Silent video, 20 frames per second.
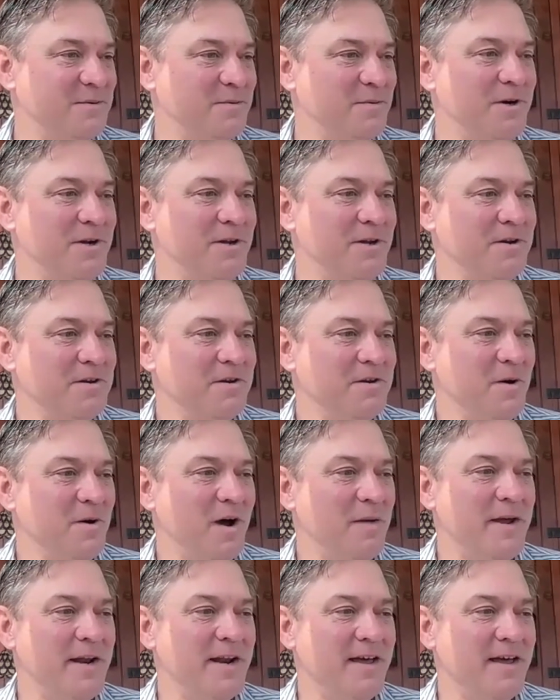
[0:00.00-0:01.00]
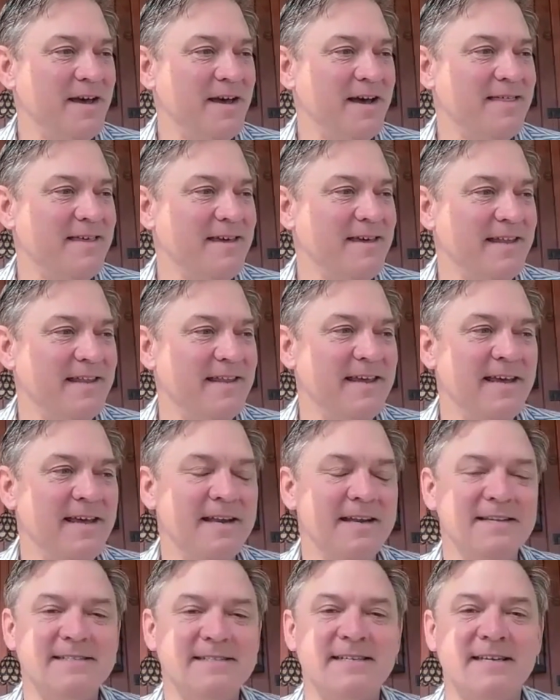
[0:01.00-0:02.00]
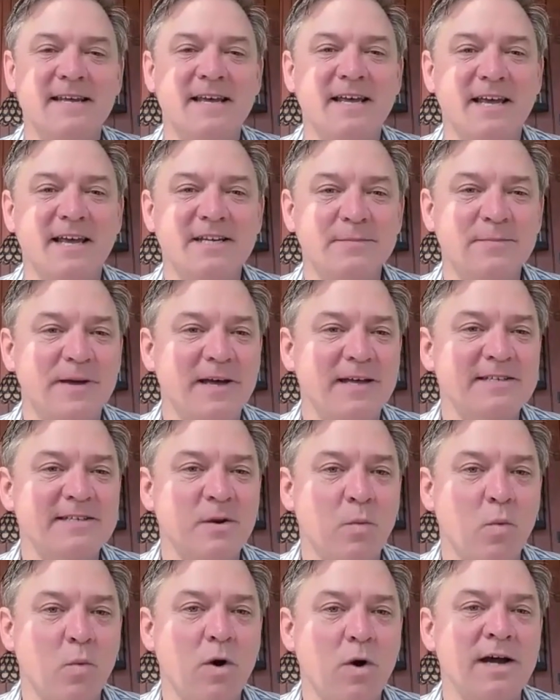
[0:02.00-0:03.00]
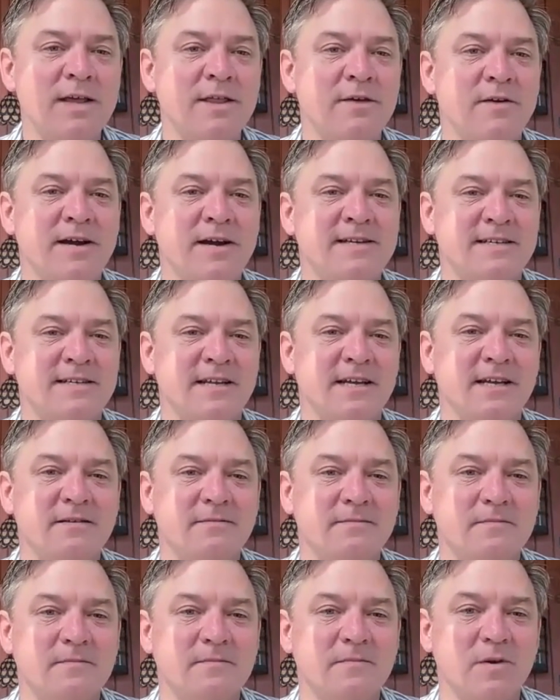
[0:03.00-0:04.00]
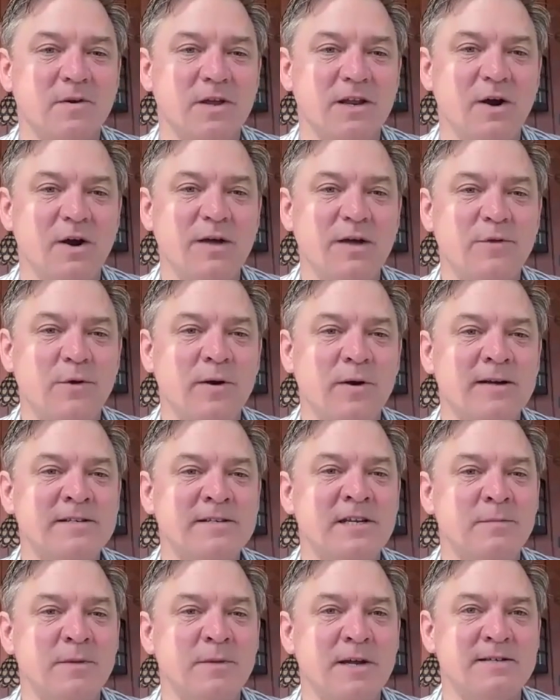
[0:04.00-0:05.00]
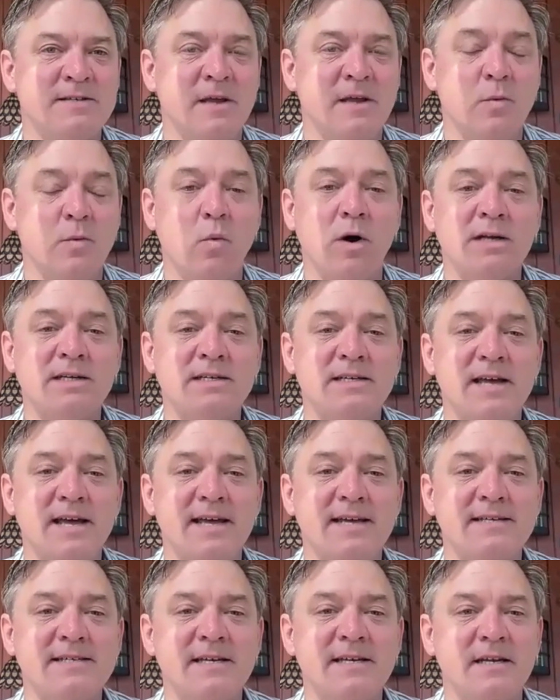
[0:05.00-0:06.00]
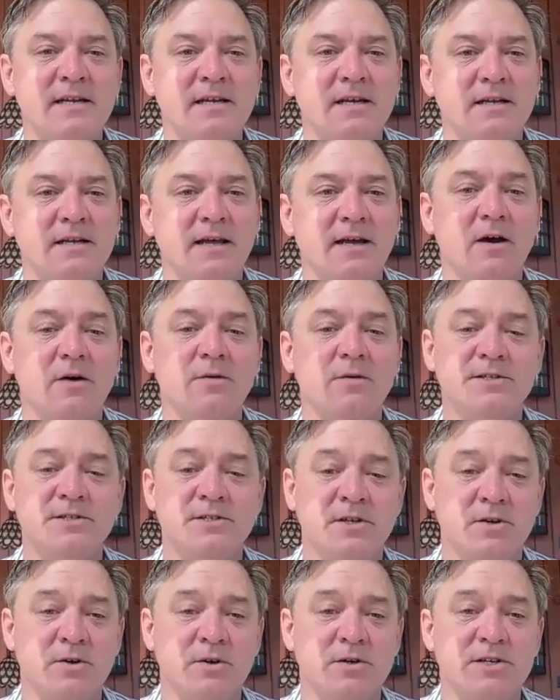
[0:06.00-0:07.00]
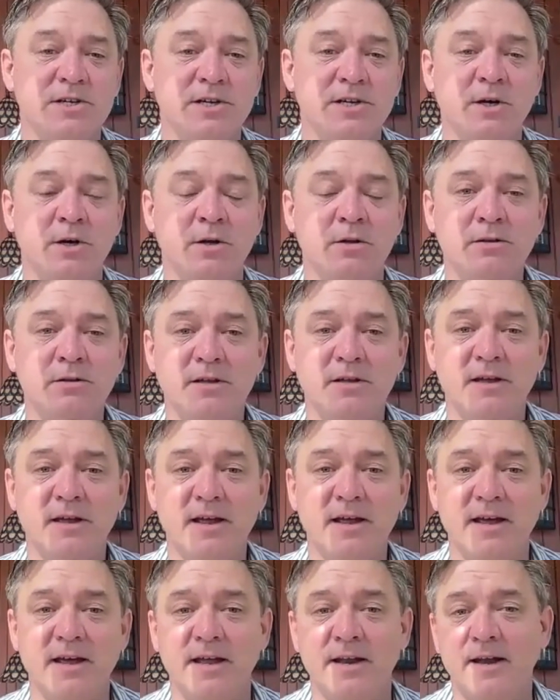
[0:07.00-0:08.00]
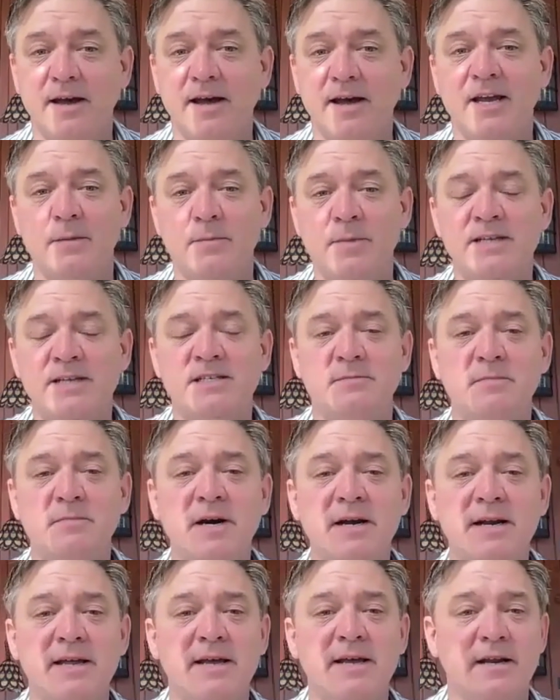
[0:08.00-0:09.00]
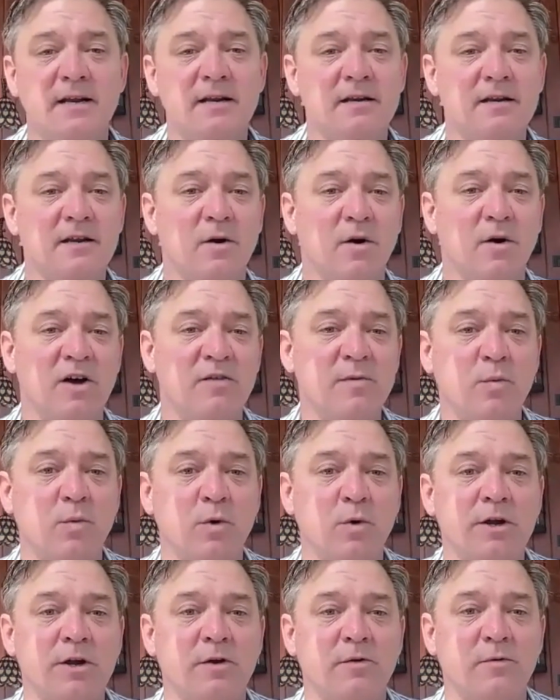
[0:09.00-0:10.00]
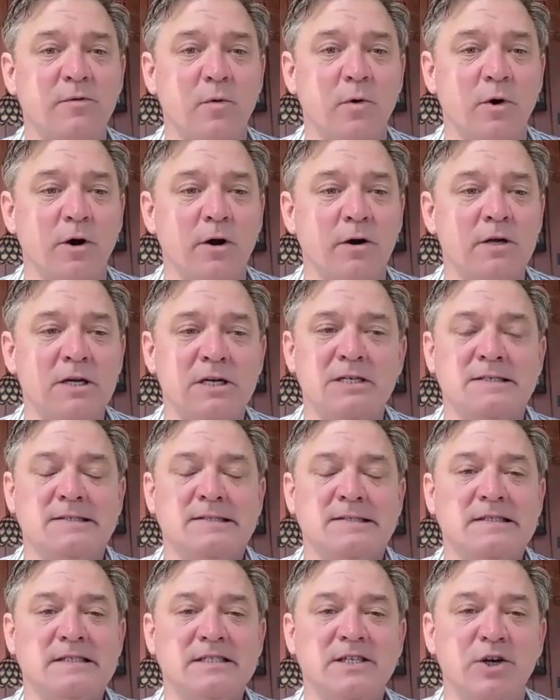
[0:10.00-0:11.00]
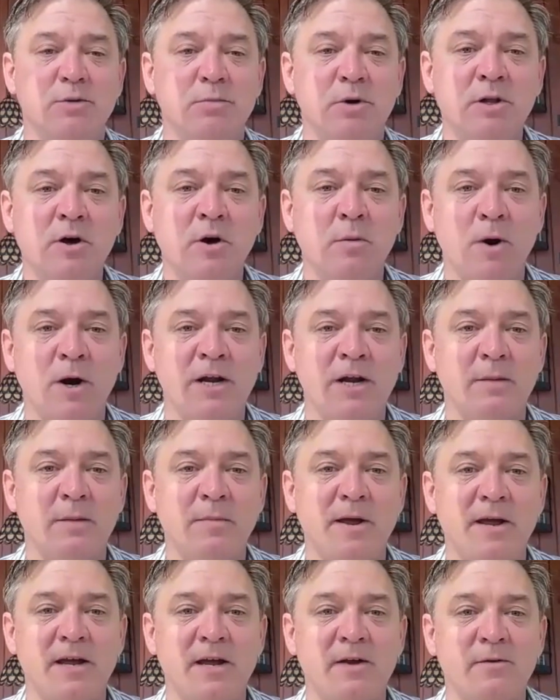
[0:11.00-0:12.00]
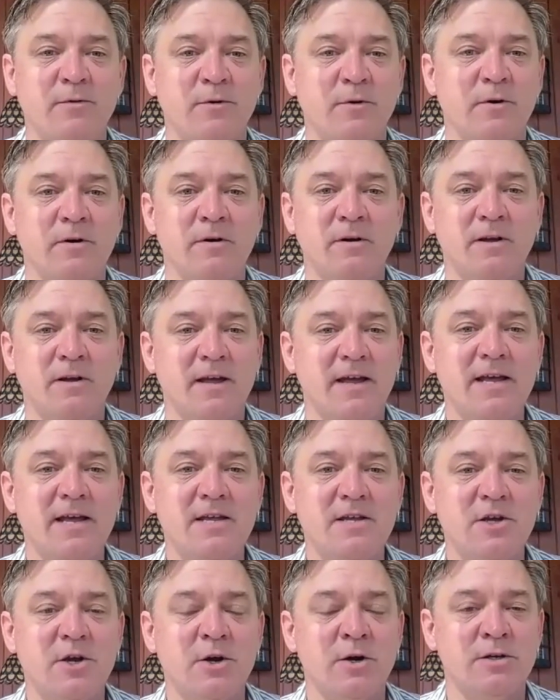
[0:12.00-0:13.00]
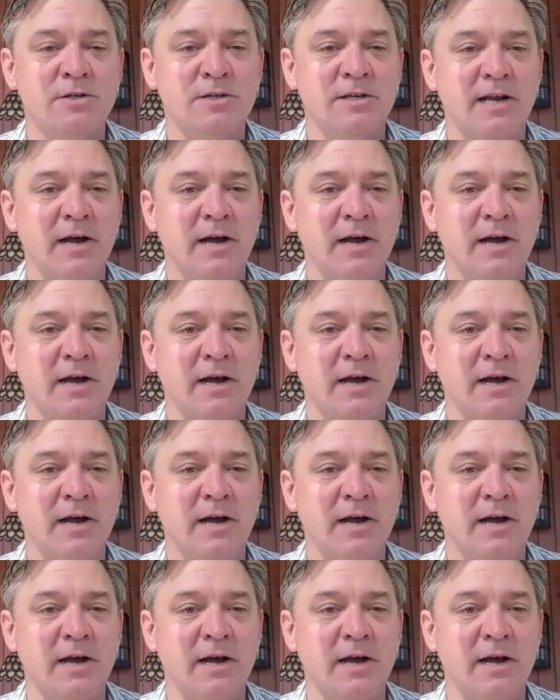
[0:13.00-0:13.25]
What do you do? I mean, I think in the end, it depends on why they're exiting. If they're exiting because they want to exit, like, oh, this is a good deal and I can make some money. And, I've been working for, below market pay for 8 years.